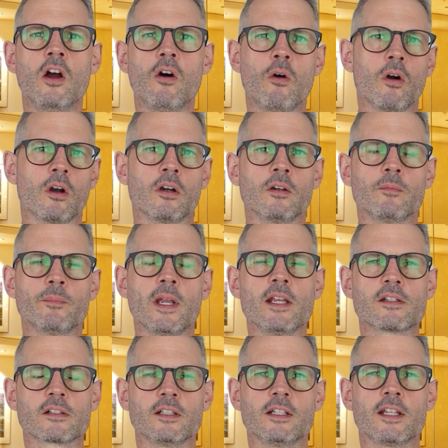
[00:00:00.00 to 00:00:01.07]
or
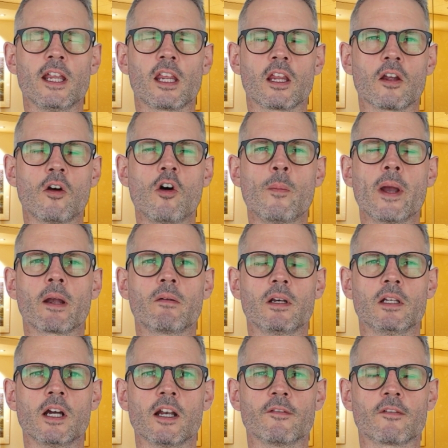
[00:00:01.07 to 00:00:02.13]
basically taking a home equity
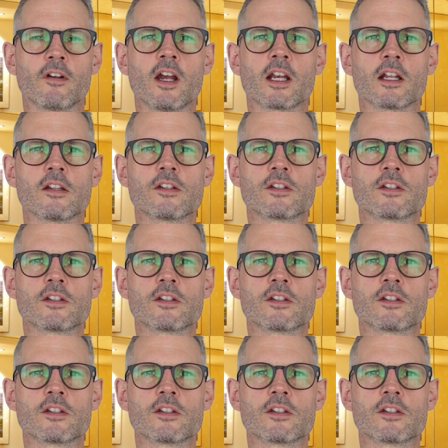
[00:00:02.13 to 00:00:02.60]
line of credit.